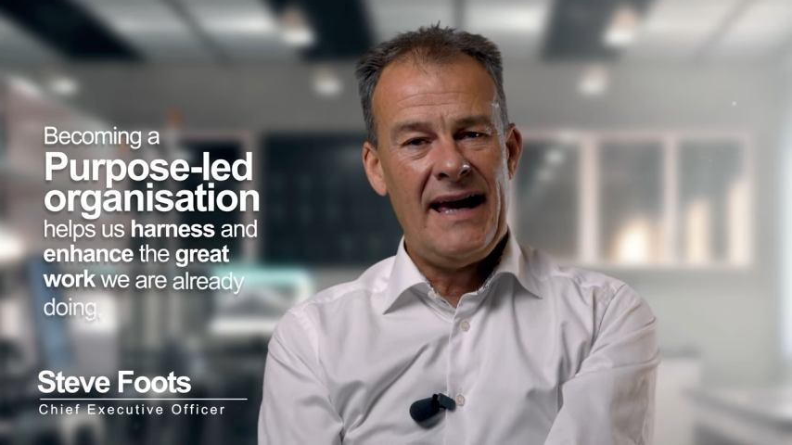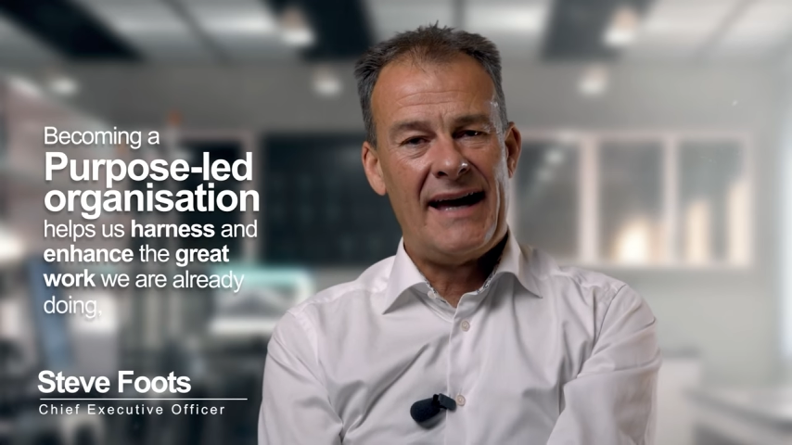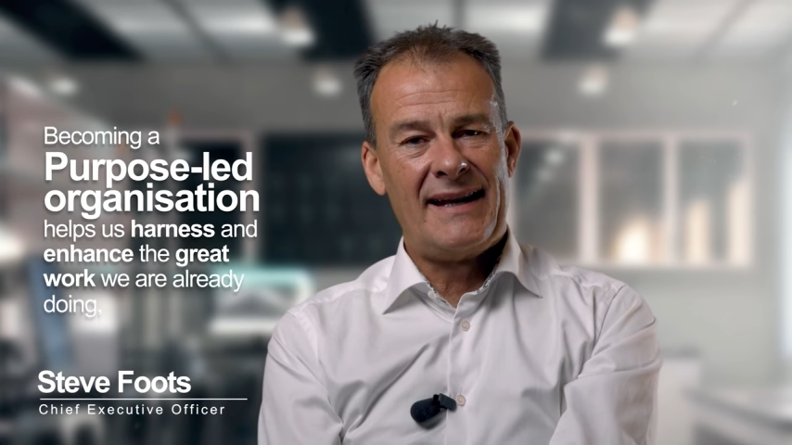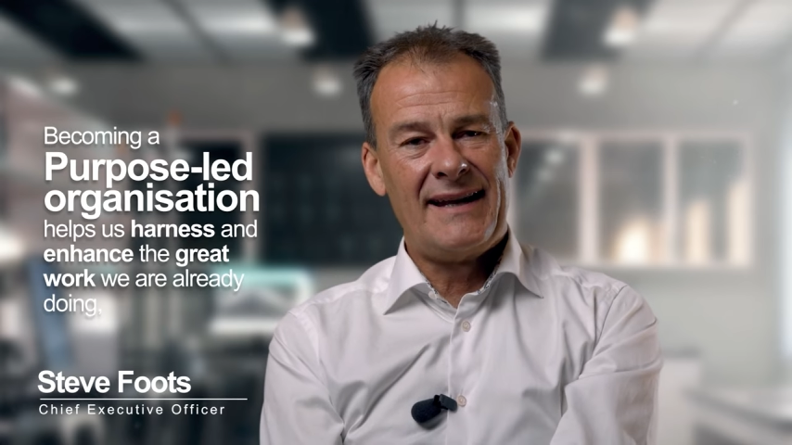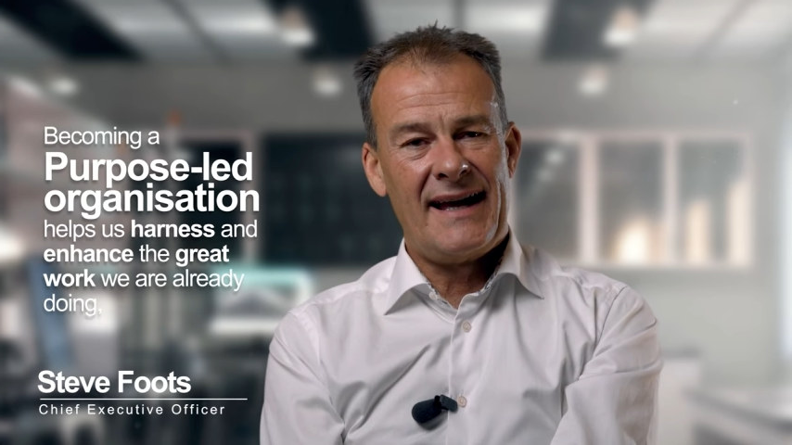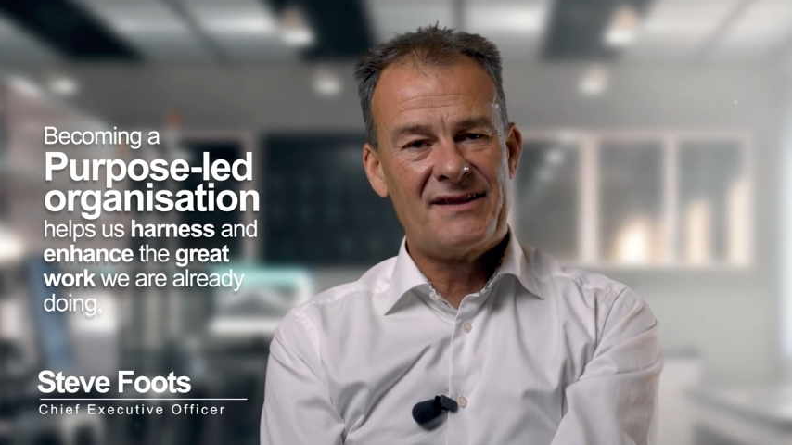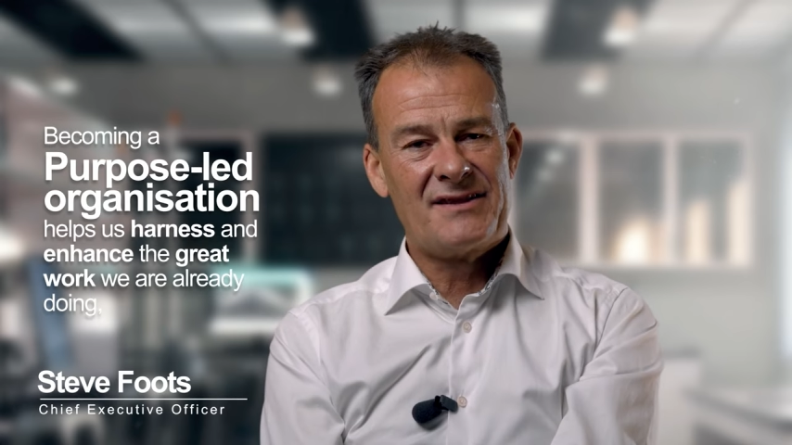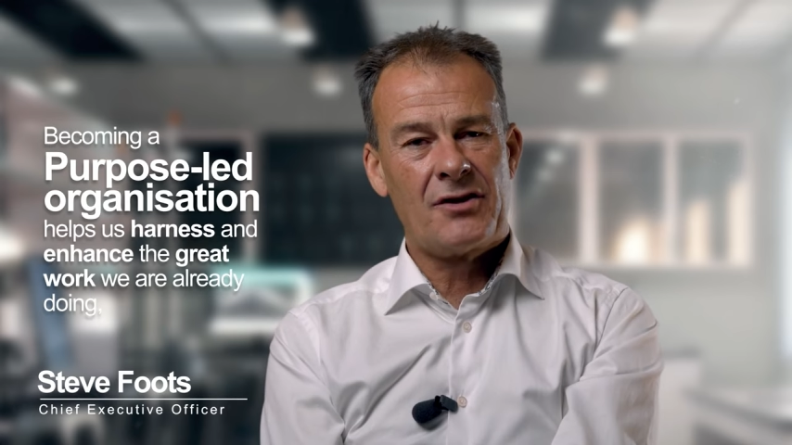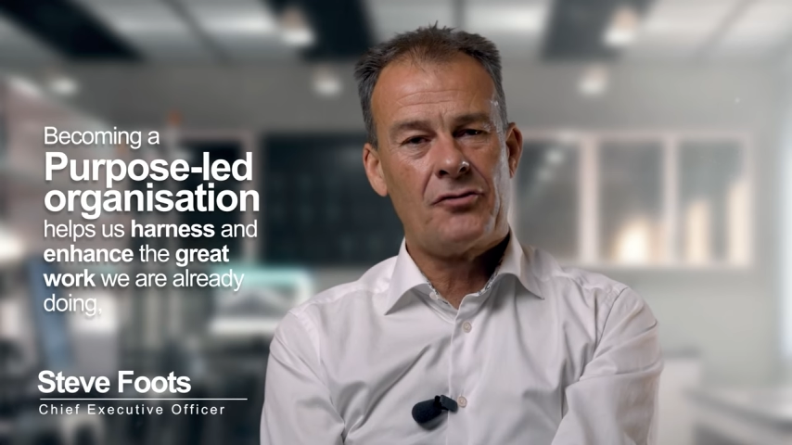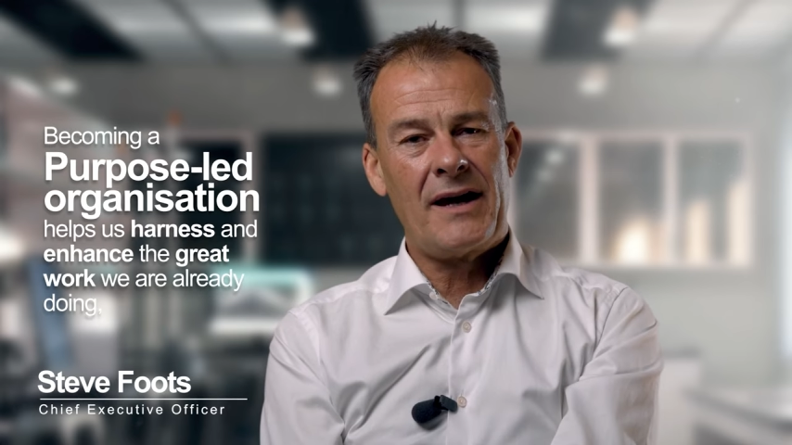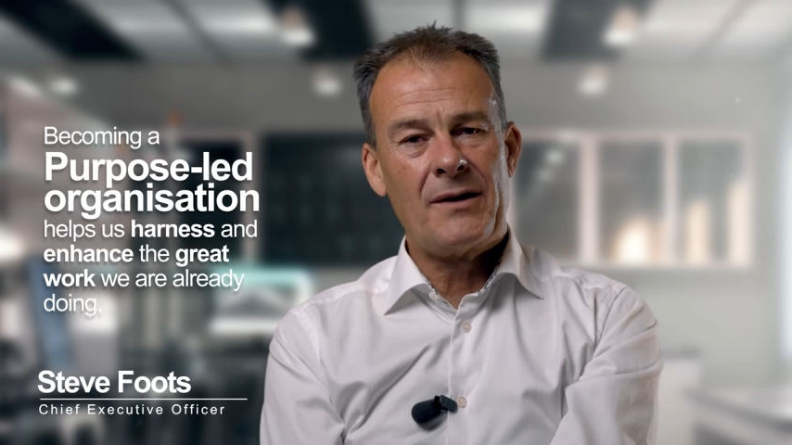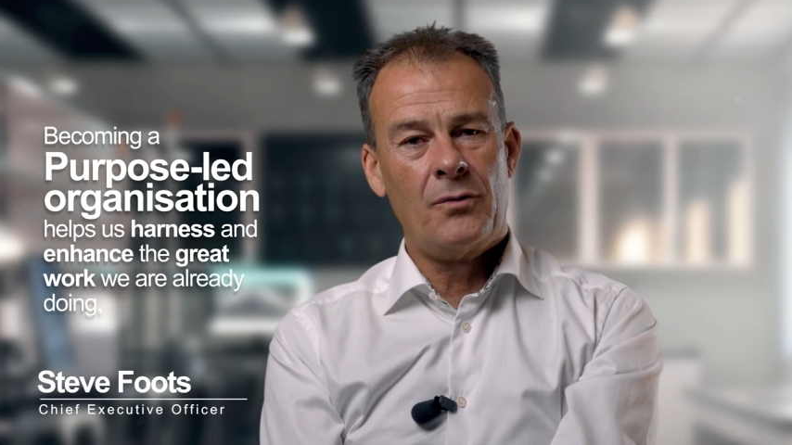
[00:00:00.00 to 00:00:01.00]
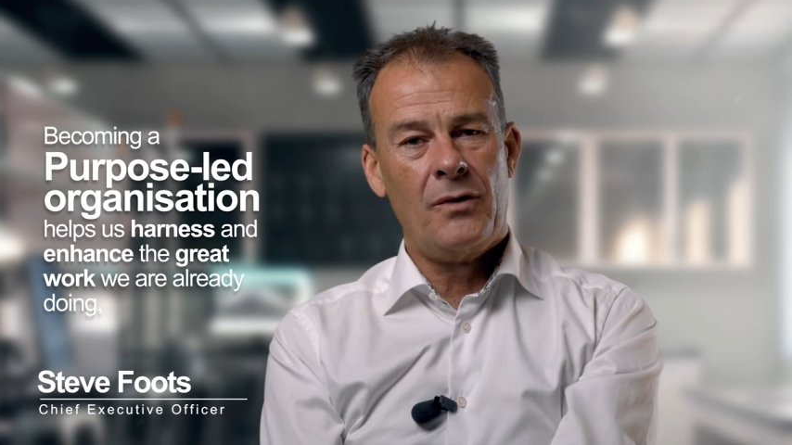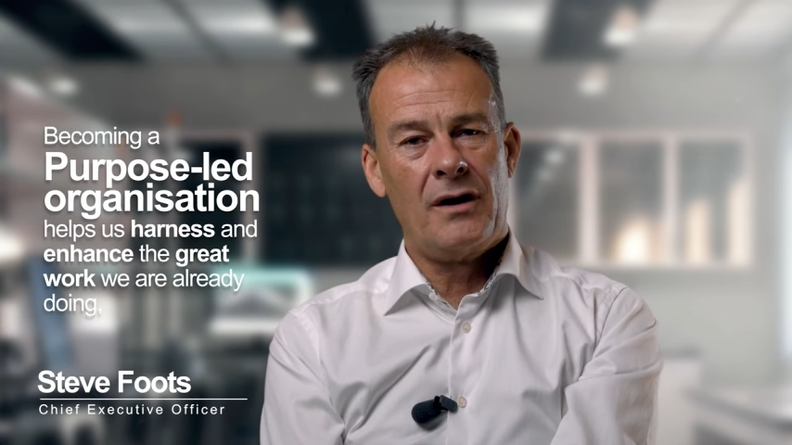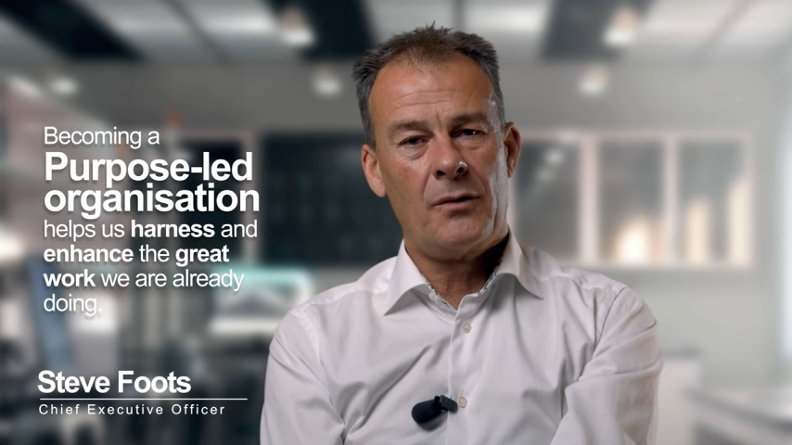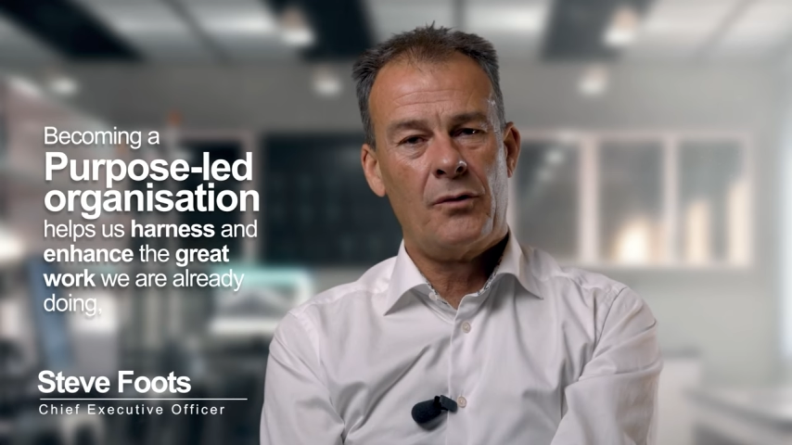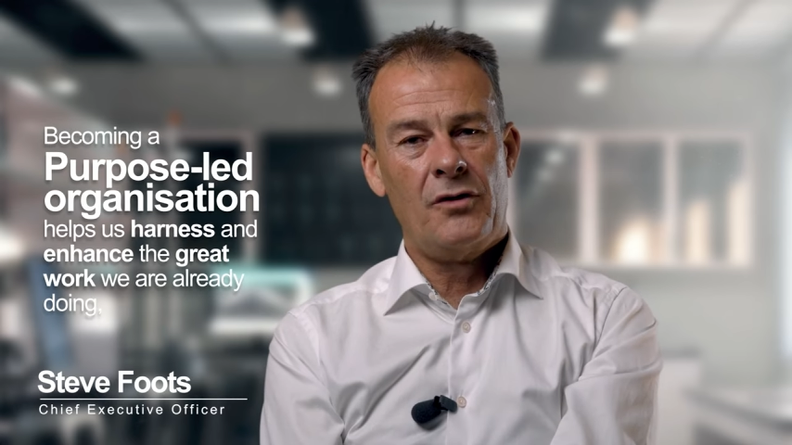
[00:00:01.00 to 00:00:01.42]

and enhance the great work